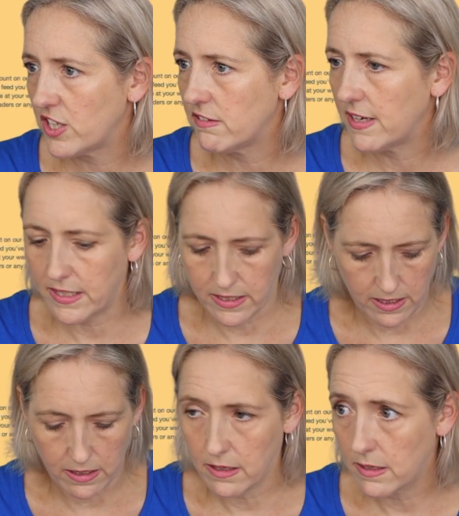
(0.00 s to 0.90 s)

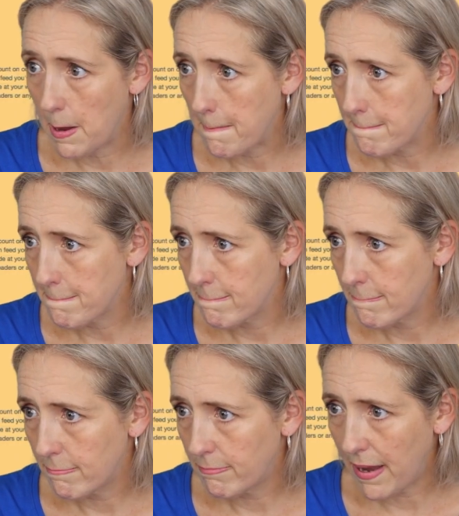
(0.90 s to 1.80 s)
generator,
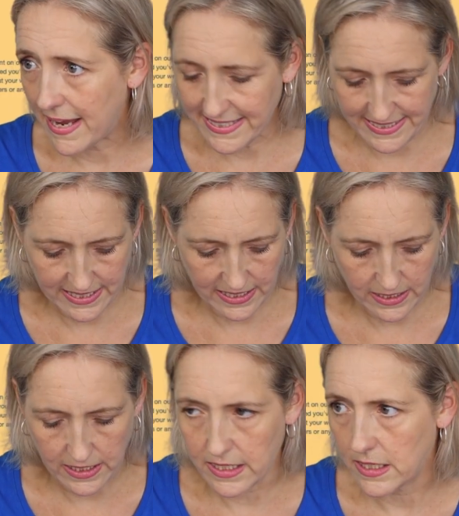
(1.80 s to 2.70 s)
paste it
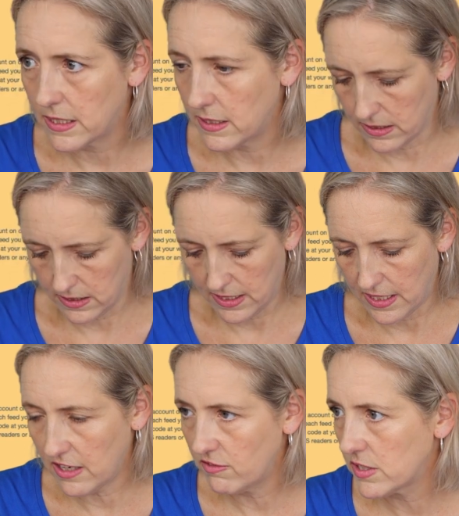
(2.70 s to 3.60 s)
in here,
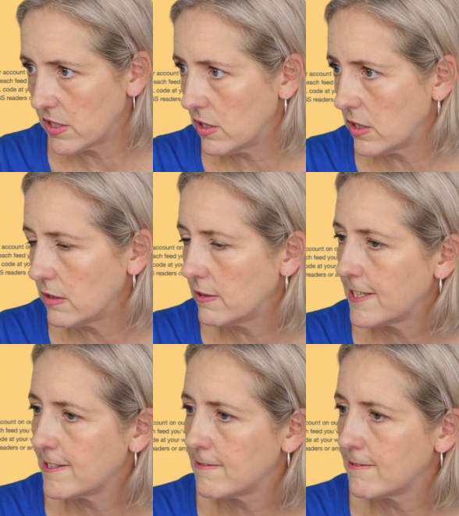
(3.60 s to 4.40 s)
hit return,